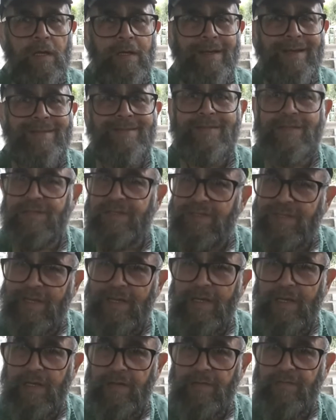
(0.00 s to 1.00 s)
It's a
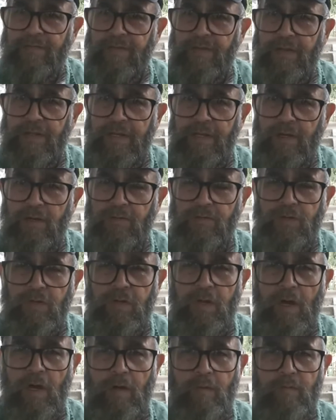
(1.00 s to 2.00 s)
seed for the year to
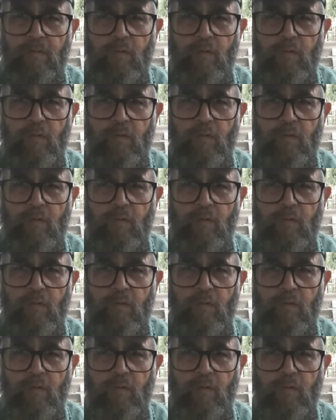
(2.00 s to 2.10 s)
come,